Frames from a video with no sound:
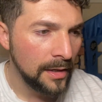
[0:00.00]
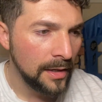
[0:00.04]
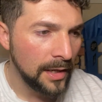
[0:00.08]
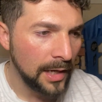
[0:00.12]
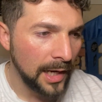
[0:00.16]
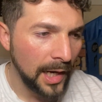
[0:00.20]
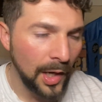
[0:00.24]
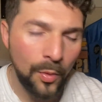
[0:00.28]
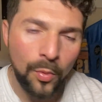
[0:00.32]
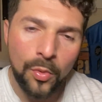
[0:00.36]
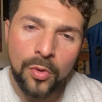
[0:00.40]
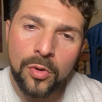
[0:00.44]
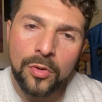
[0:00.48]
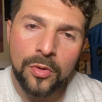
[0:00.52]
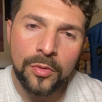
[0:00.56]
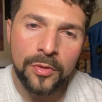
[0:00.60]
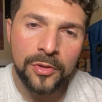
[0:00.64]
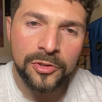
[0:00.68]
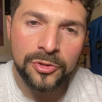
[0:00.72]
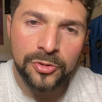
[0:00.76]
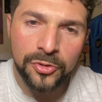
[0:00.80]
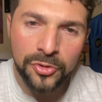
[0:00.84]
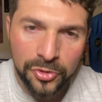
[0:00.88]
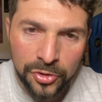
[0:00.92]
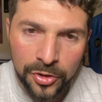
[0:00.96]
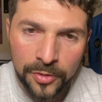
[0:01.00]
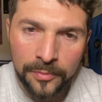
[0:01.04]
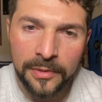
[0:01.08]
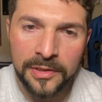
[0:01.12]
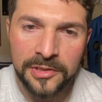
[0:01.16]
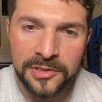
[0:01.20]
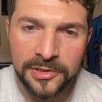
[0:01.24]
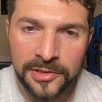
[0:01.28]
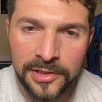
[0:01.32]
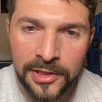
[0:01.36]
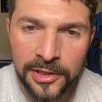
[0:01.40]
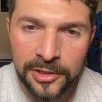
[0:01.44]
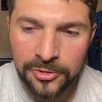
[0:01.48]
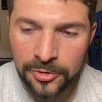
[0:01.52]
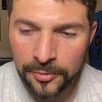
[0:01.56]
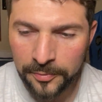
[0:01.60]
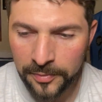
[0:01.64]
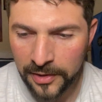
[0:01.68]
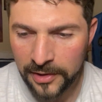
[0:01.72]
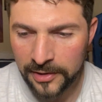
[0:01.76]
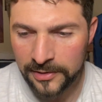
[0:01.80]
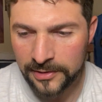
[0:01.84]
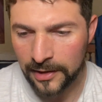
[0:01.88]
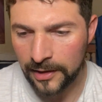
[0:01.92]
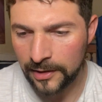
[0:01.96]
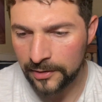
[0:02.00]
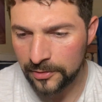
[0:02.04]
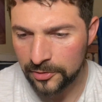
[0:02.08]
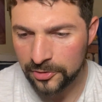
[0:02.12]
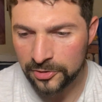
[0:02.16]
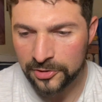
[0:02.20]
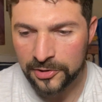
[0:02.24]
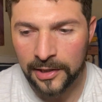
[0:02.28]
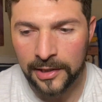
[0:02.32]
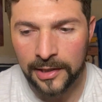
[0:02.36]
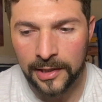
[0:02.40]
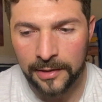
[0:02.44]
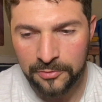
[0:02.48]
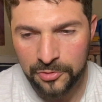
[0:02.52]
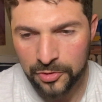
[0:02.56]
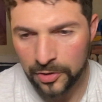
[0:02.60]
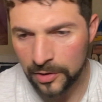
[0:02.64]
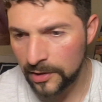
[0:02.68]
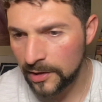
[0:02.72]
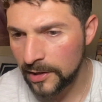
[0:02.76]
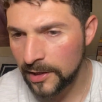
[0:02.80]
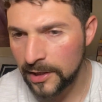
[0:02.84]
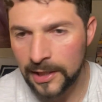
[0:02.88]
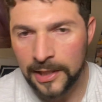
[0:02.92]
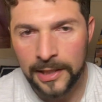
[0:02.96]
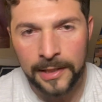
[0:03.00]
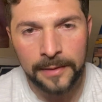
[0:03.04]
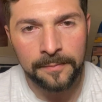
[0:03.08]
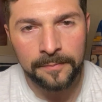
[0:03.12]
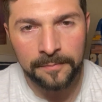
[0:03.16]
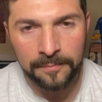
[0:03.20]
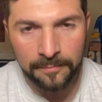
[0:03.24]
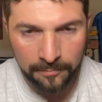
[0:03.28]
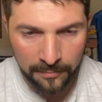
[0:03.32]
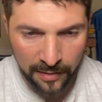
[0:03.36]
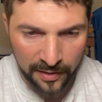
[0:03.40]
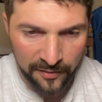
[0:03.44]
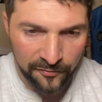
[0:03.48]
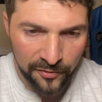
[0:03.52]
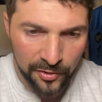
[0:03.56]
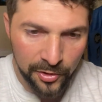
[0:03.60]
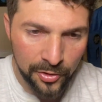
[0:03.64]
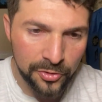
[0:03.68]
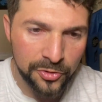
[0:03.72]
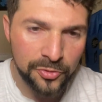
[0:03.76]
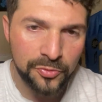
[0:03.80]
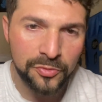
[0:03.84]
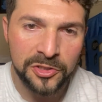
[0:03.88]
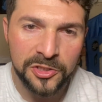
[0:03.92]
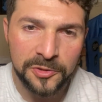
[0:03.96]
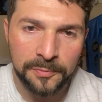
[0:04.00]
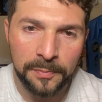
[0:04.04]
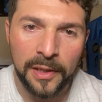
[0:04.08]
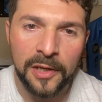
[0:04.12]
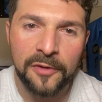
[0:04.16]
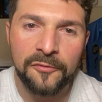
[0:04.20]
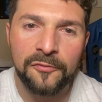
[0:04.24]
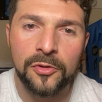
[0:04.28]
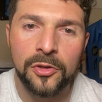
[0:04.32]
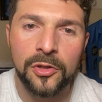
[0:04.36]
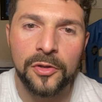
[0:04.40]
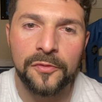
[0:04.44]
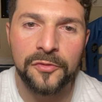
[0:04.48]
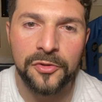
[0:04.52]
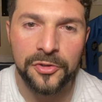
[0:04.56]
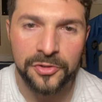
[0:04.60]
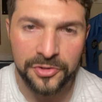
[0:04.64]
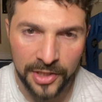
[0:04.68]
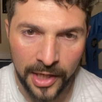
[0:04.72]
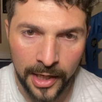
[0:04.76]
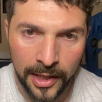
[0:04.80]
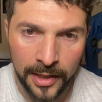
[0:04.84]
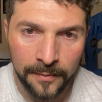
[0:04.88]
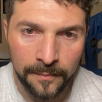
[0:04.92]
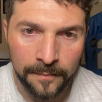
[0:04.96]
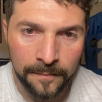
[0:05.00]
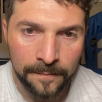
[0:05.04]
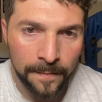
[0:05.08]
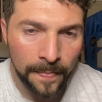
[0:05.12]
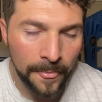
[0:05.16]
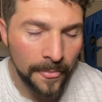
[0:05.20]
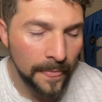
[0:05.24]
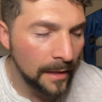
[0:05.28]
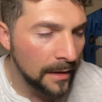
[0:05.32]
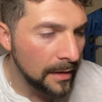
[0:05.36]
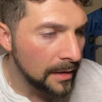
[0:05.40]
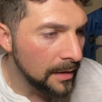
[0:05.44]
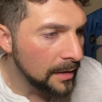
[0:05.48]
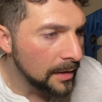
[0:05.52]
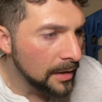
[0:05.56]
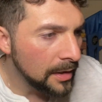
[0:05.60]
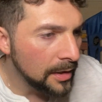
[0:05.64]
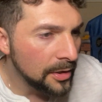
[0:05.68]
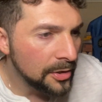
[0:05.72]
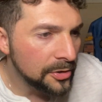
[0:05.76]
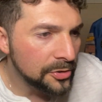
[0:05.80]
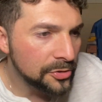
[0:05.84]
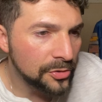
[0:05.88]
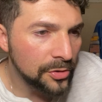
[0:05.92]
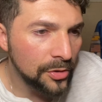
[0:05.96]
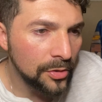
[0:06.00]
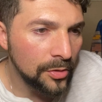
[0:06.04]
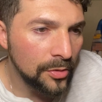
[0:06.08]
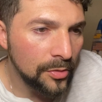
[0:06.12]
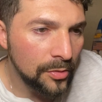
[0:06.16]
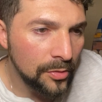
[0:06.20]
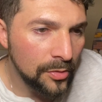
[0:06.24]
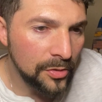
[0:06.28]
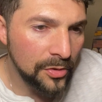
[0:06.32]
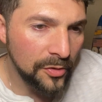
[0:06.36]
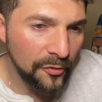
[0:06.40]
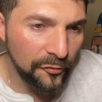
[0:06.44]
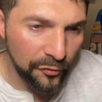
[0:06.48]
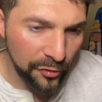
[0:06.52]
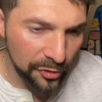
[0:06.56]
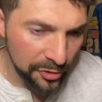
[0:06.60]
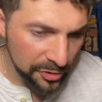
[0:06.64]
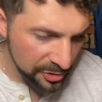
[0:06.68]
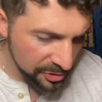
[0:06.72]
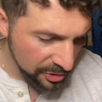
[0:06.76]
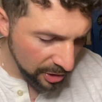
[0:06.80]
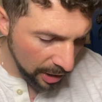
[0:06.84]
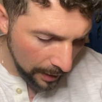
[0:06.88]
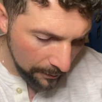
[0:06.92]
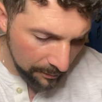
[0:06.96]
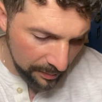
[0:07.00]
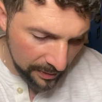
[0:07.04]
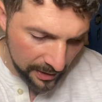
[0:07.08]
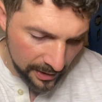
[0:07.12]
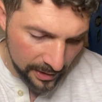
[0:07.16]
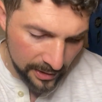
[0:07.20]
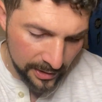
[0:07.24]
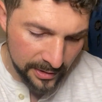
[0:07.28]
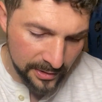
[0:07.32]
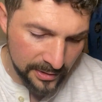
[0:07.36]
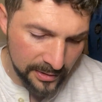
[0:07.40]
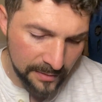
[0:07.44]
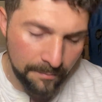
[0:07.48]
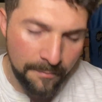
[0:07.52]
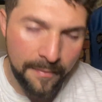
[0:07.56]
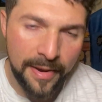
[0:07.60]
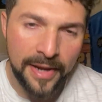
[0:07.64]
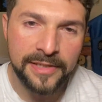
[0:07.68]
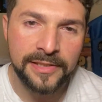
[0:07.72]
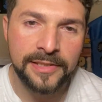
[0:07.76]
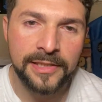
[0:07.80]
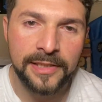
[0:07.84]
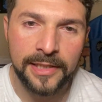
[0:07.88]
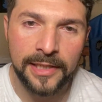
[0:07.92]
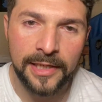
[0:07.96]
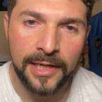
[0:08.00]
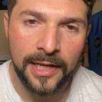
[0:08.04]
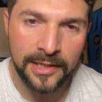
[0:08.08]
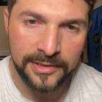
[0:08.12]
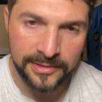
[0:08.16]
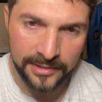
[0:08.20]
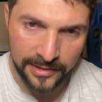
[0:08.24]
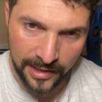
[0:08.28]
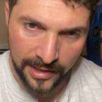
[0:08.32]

I won't go into too much detail because I understand I'm trying to keep my videos respectful of your time. So the first topic is Mexican as a